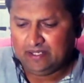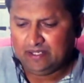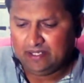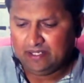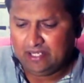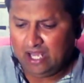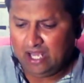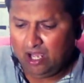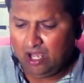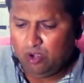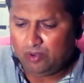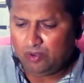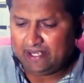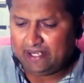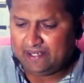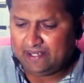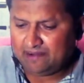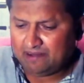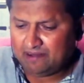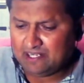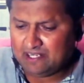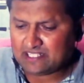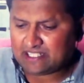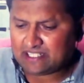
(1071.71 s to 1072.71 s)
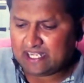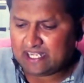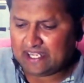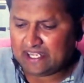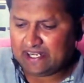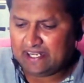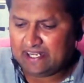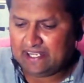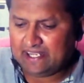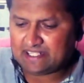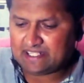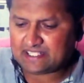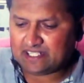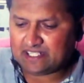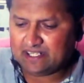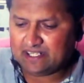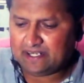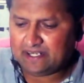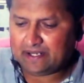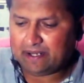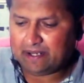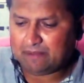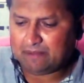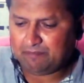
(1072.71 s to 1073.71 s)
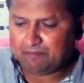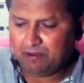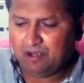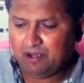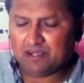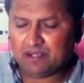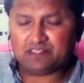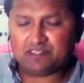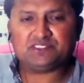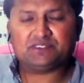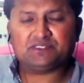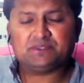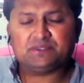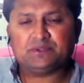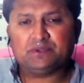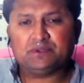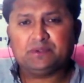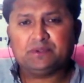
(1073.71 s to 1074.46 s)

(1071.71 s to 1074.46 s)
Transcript: Now, interest aggregation refers